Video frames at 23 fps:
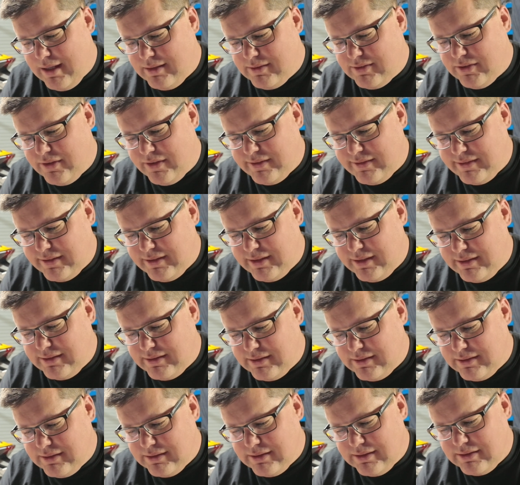So
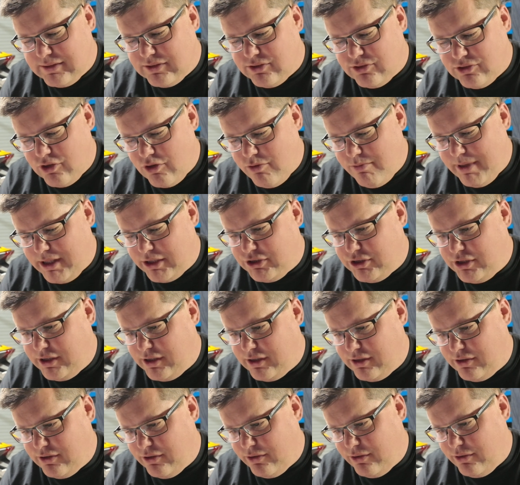there's so much you
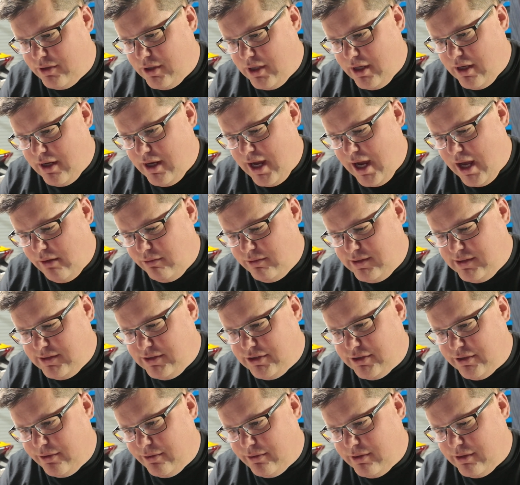can do.
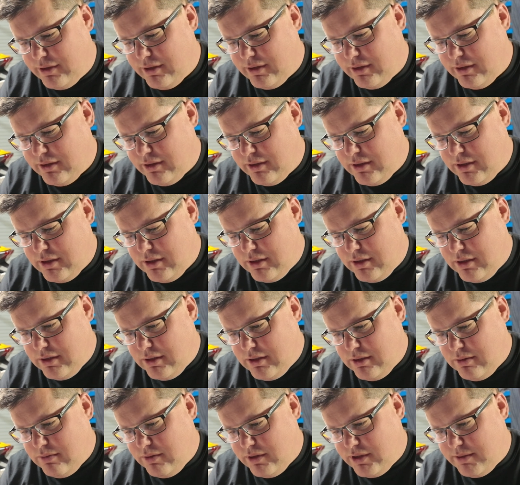Altitude.
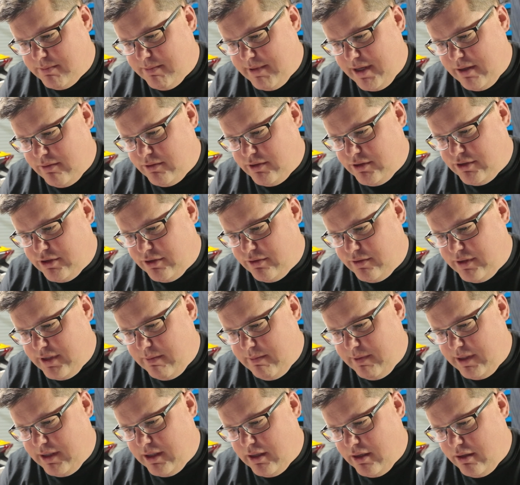What's my altitude? There
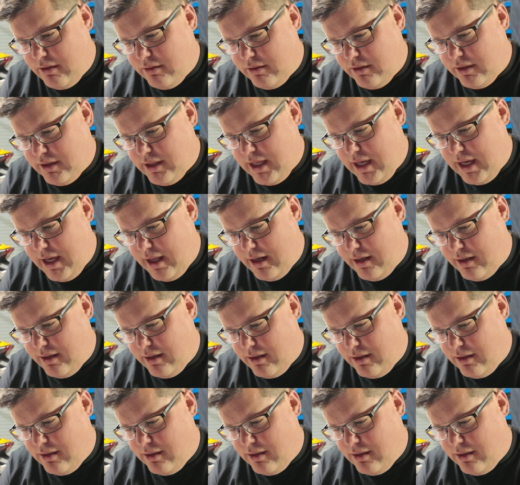we go. Look at that.